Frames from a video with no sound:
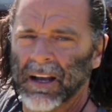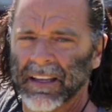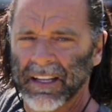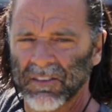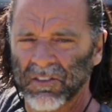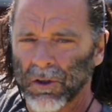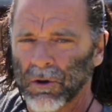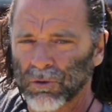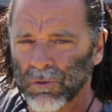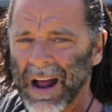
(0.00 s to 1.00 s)
against
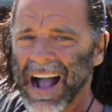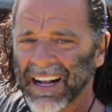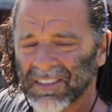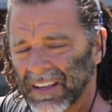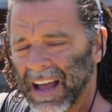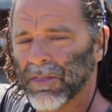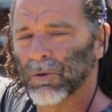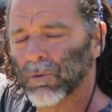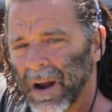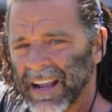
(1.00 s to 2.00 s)
those rocks on
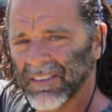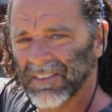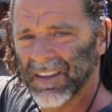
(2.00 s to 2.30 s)
the right